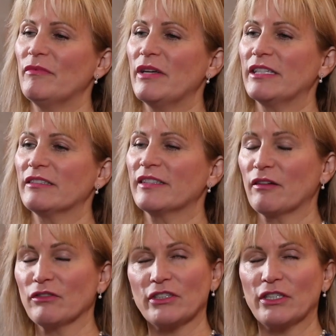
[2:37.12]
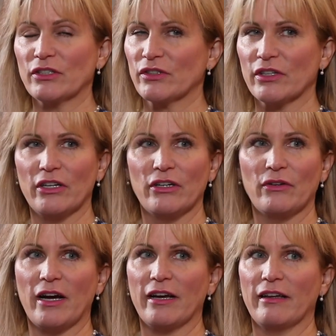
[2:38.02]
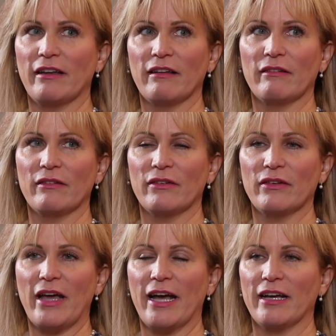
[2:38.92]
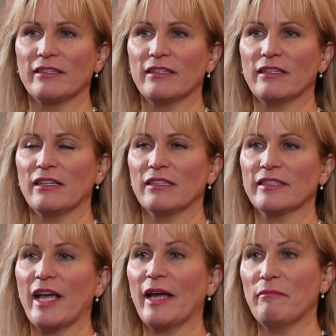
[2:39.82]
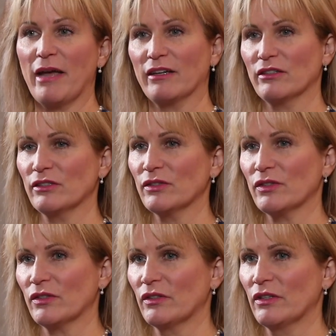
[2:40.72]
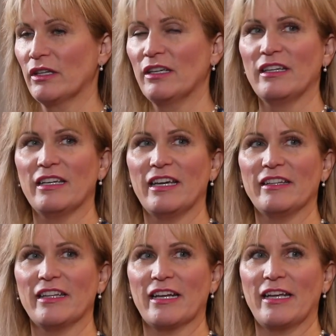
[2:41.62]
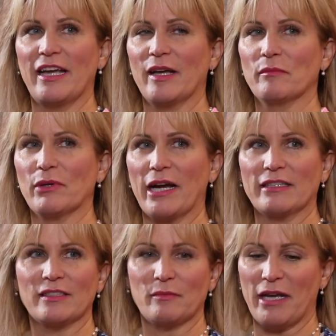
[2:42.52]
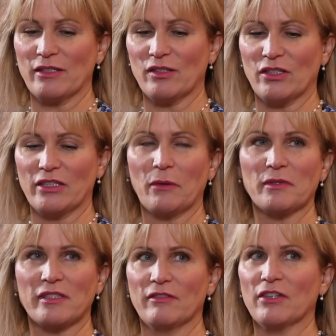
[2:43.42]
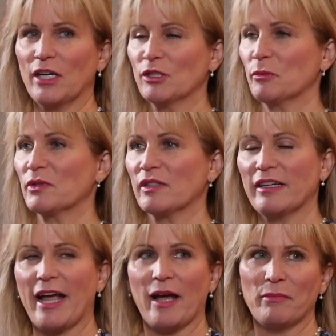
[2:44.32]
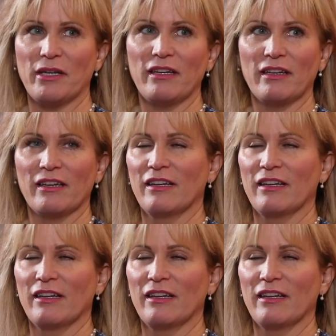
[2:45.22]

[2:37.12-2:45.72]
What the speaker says: And several years ago, I had Time Matters. And then I had Practice Master, and I was never 100% happy.